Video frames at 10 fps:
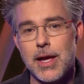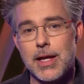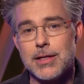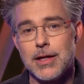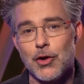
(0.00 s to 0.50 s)

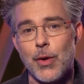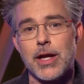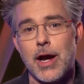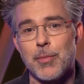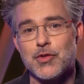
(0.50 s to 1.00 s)
and a great
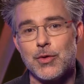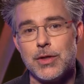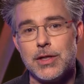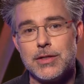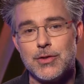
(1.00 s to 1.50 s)

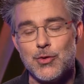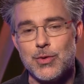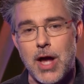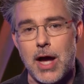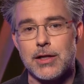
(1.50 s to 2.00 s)
opportunity to
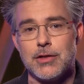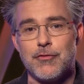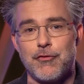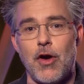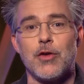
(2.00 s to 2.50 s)
not
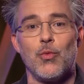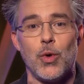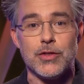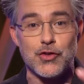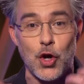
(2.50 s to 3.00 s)
confront
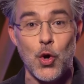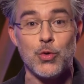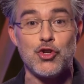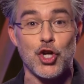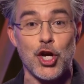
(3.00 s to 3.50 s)
one's
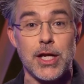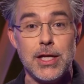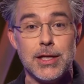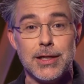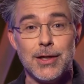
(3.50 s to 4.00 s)
own journey